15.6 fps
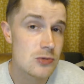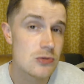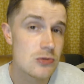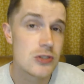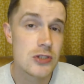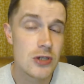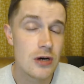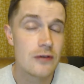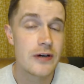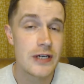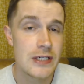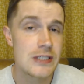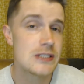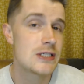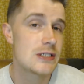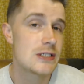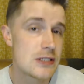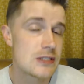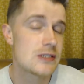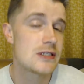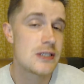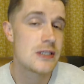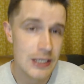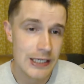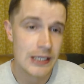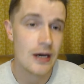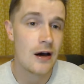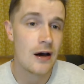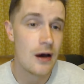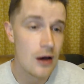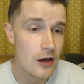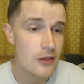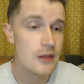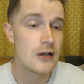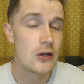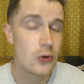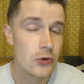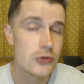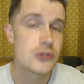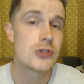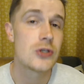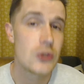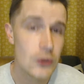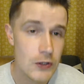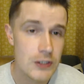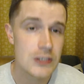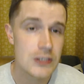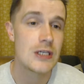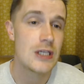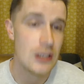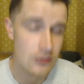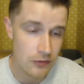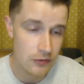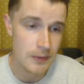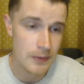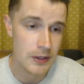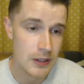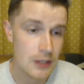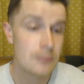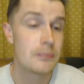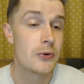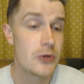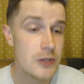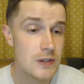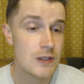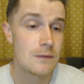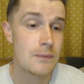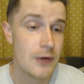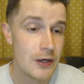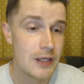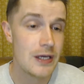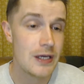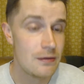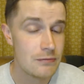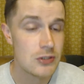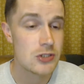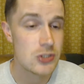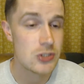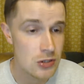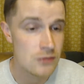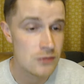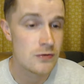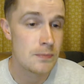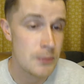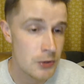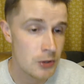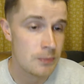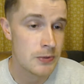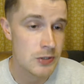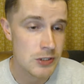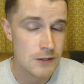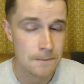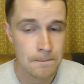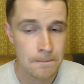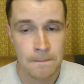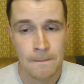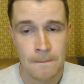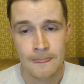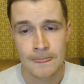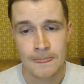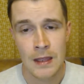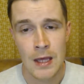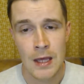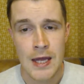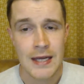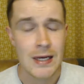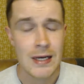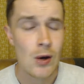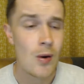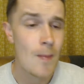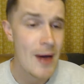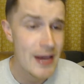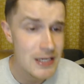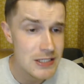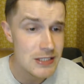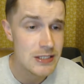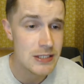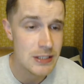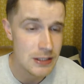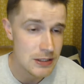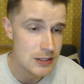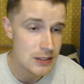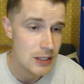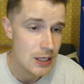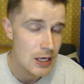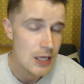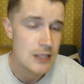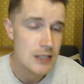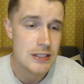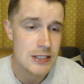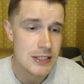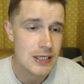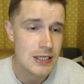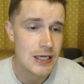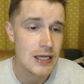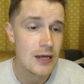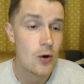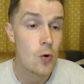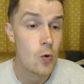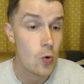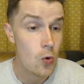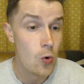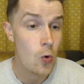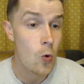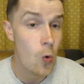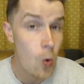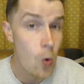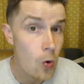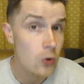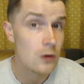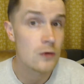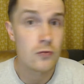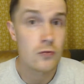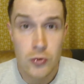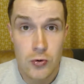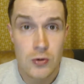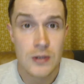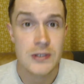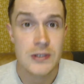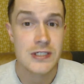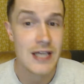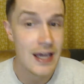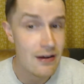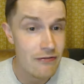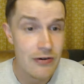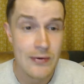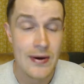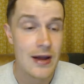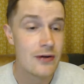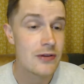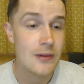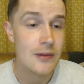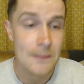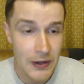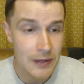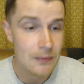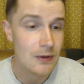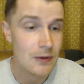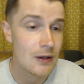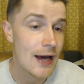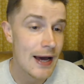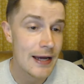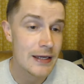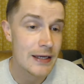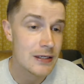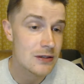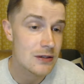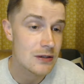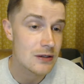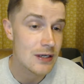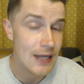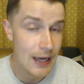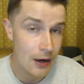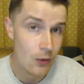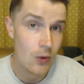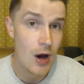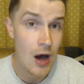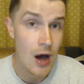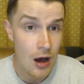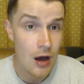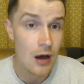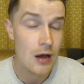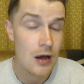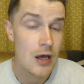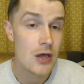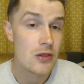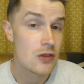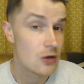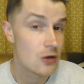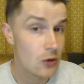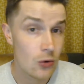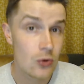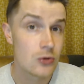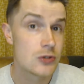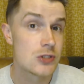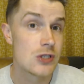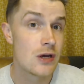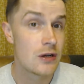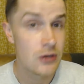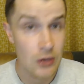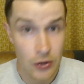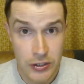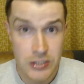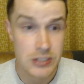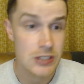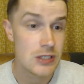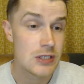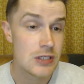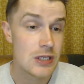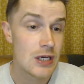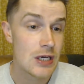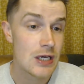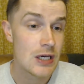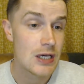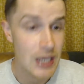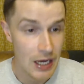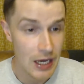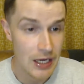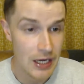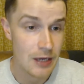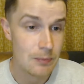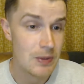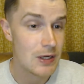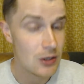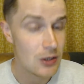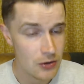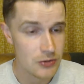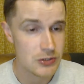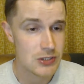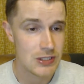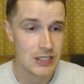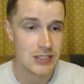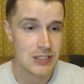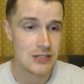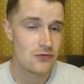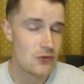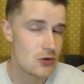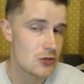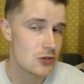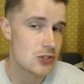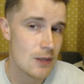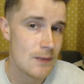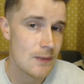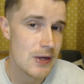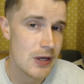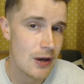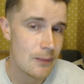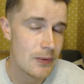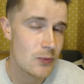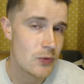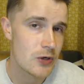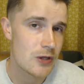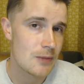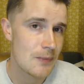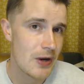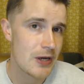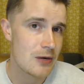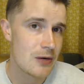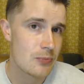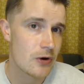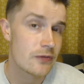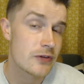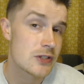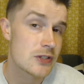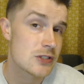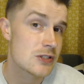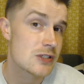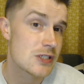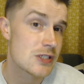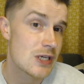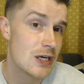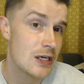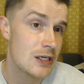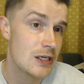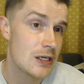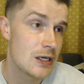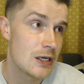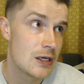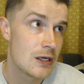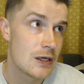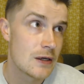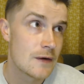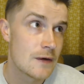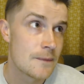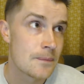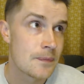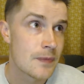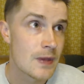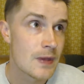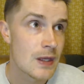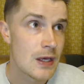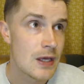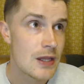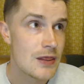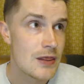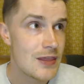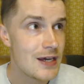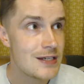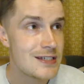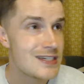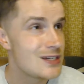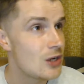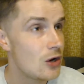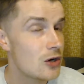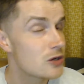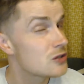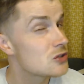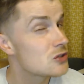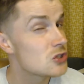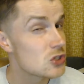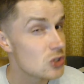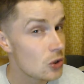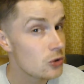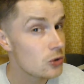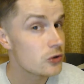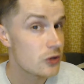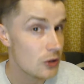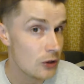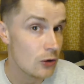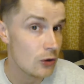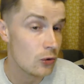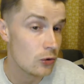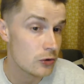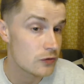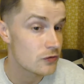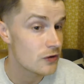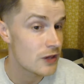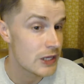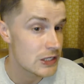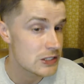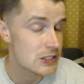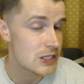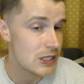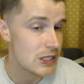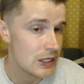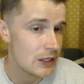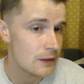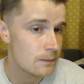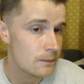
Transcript: which are in existence today are the Lord's anointed government, appointed by him to serve a purpose. Now, I'm hesitant to say all rulers everywhere in the Bible and now are the Lord's anointed king, because there's a verse coming up in one of the minor prophets that say they did not consult the Lord for this king,